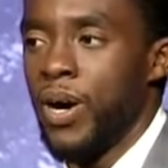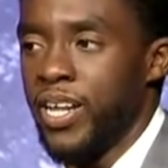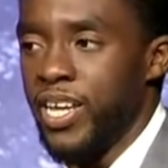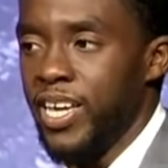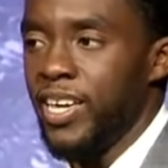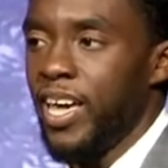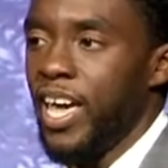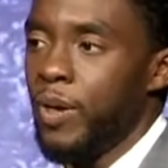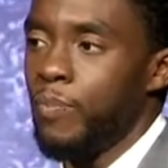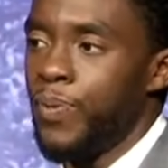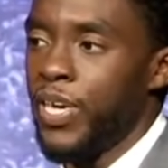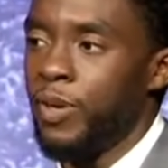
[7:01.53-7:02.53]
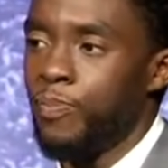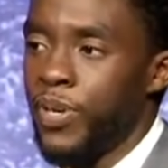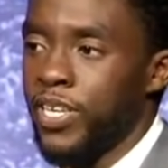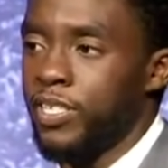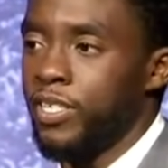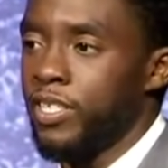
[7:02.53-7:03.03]
Money and big
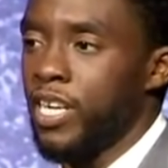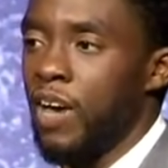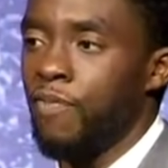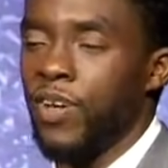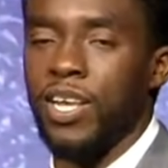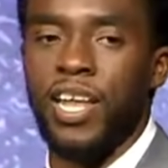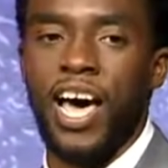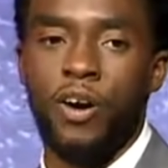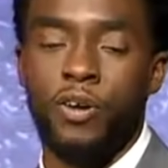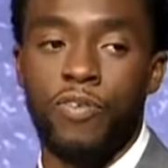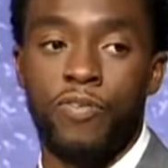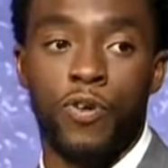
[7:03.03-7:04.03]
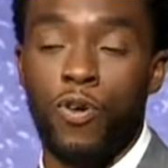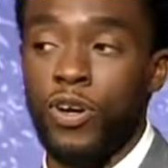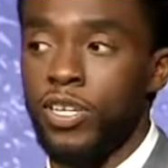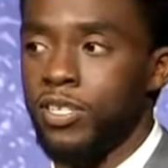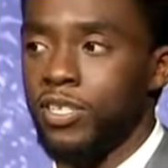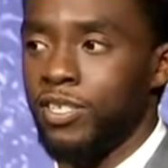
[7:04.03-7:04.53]
business have a louder
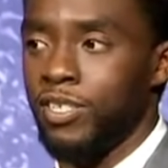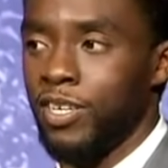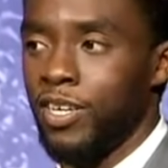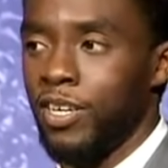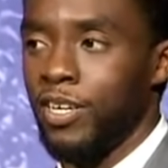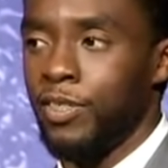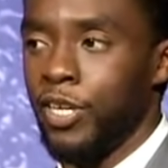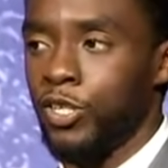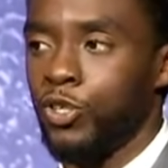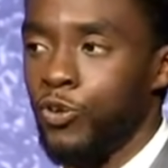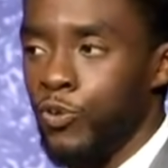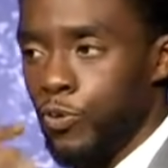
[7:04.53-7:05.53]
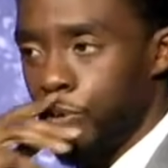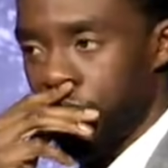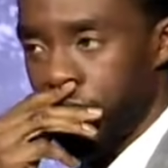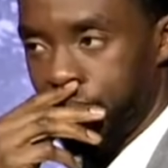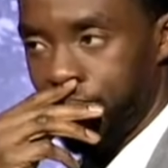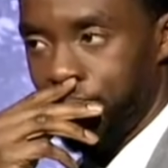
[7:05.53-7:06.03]
voice than truth.